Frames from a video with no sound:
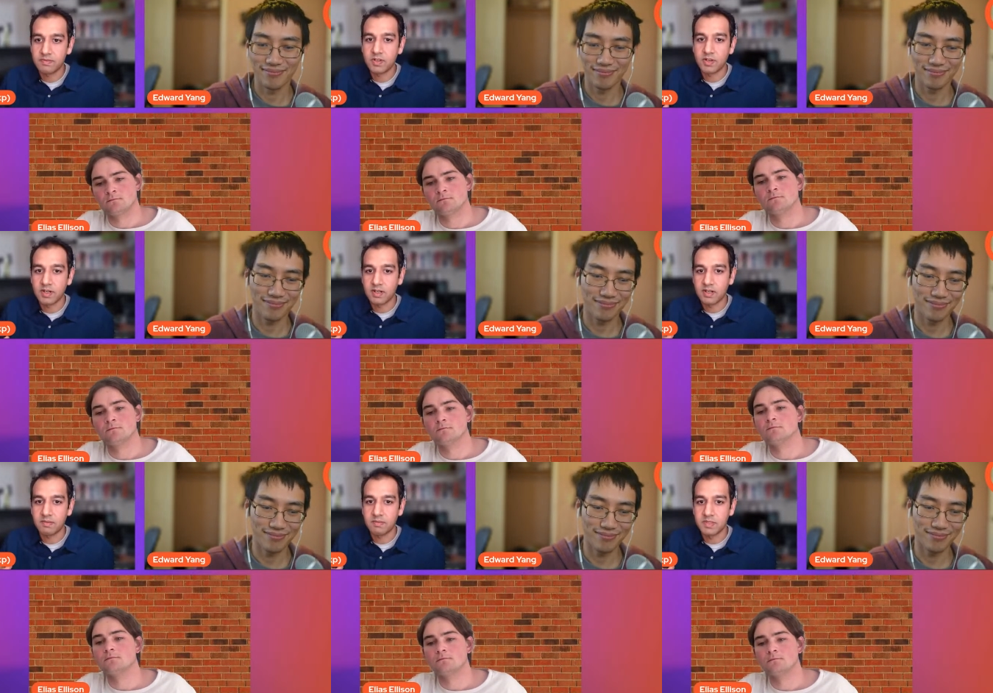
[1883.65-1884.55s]
Speaker 1: or
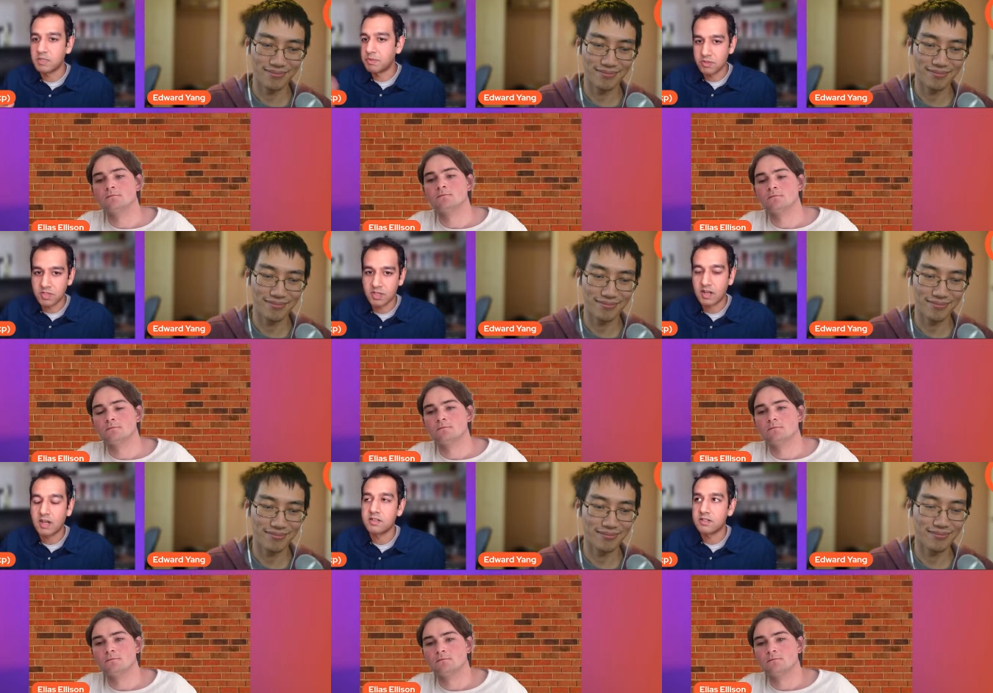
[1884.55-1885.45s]
um, GPUs and
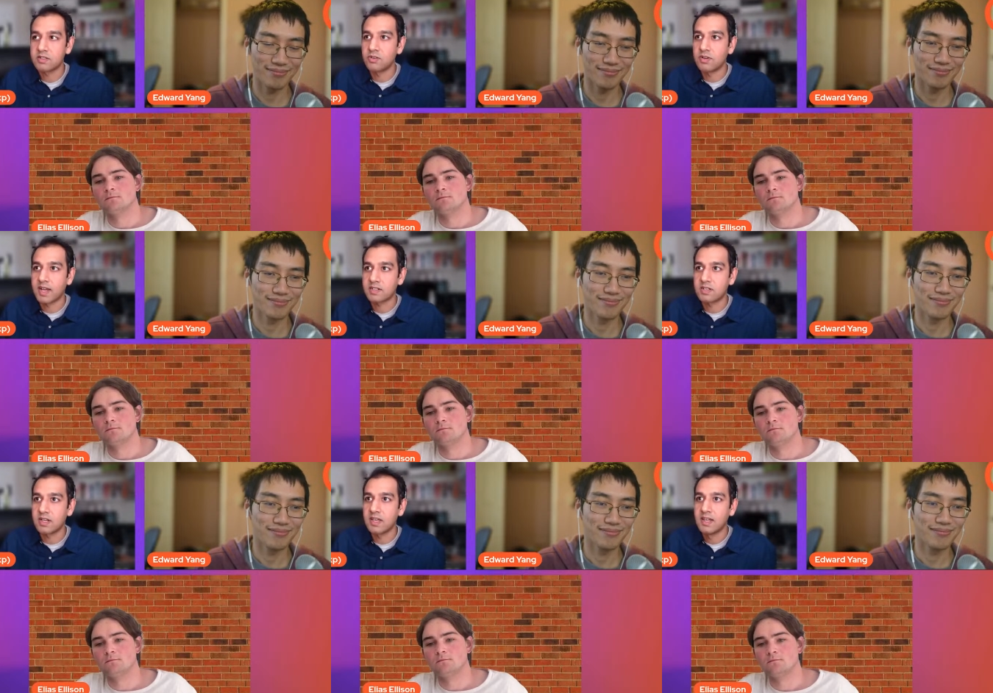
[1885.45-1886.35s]
others could
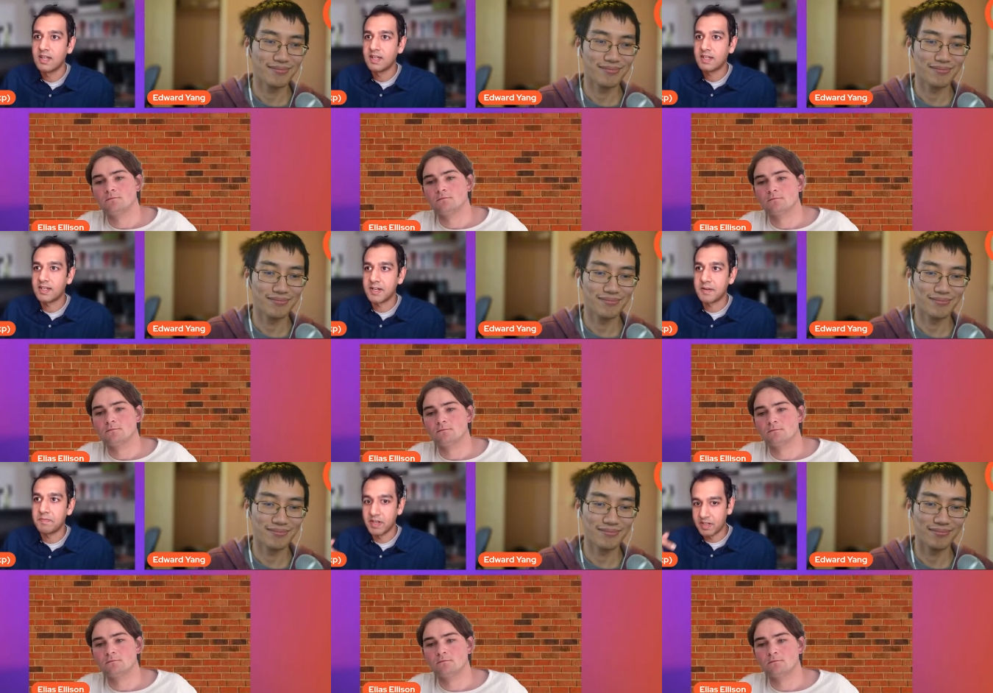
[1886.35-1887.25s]
actually um,
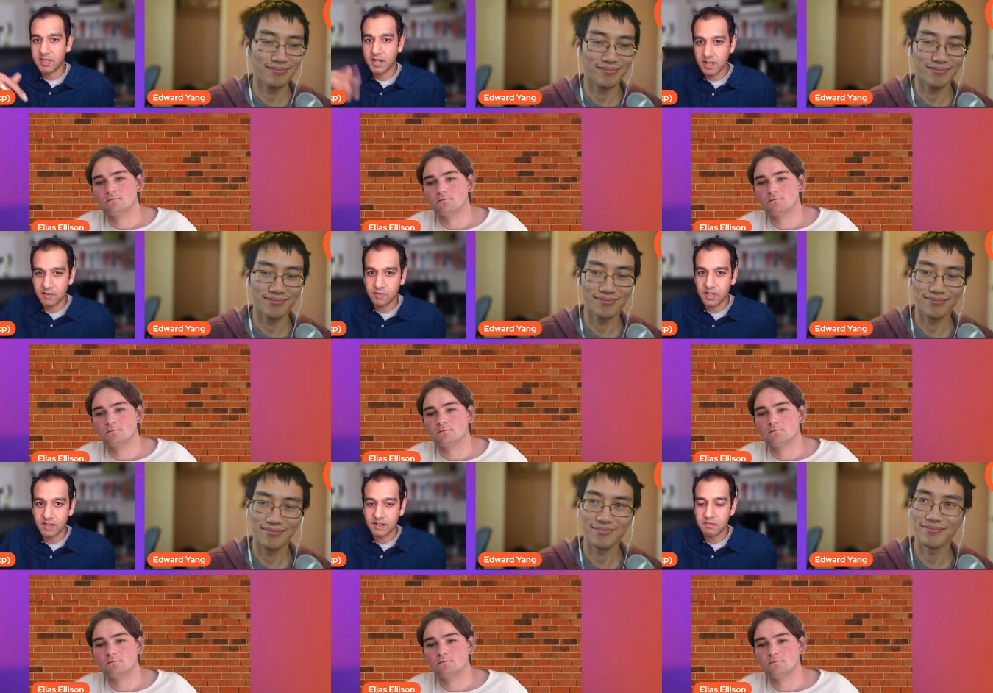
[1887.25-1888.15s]
integrate with
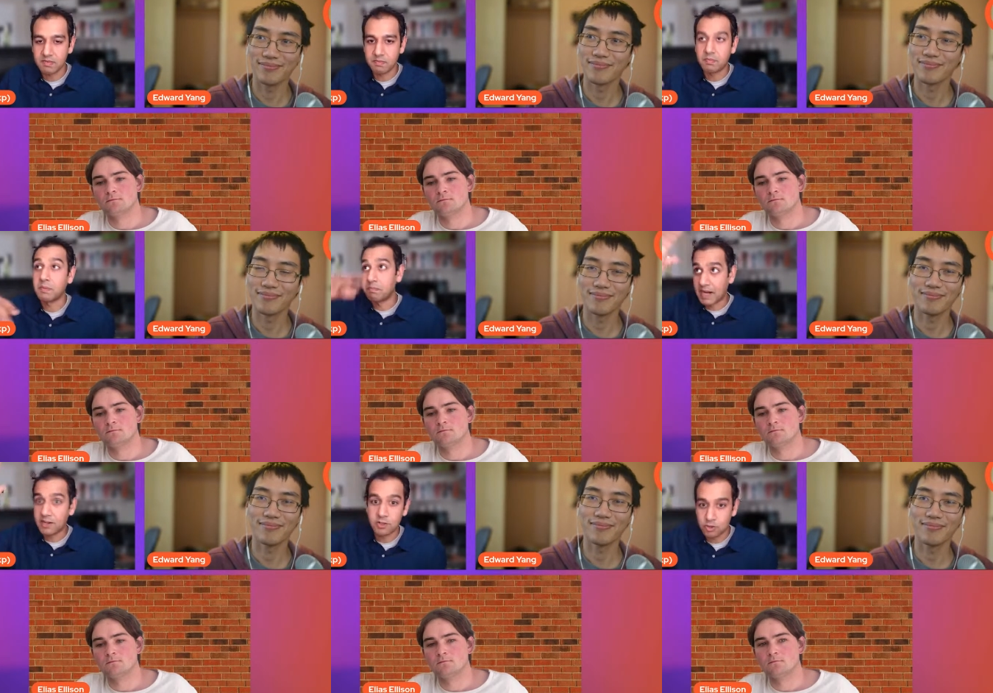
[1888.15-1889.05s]
the
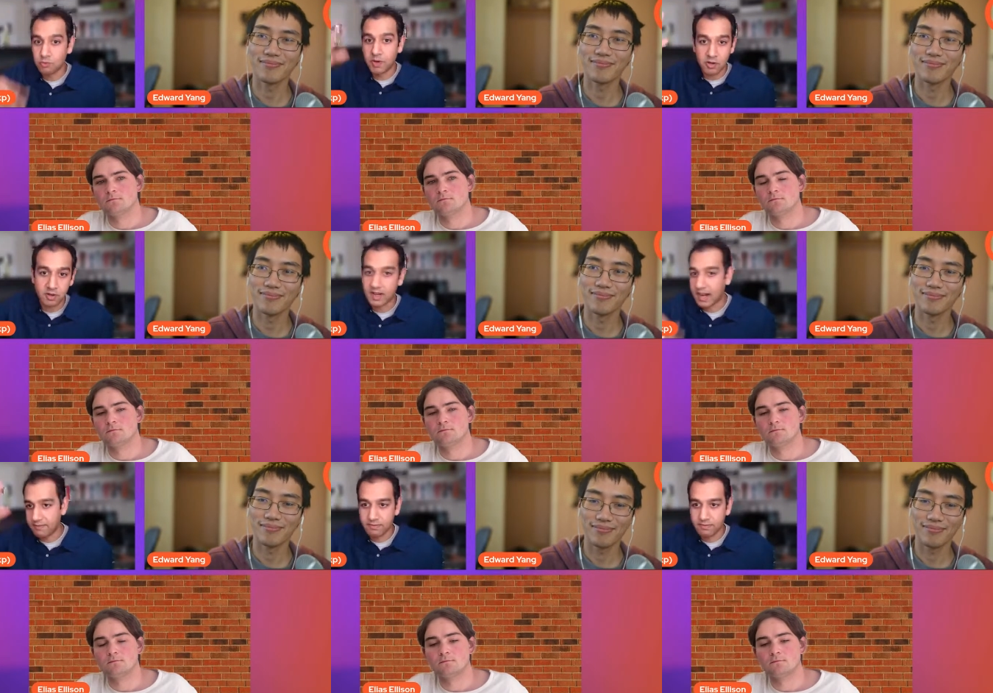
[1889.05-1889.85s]
PyTorch 2.0 graph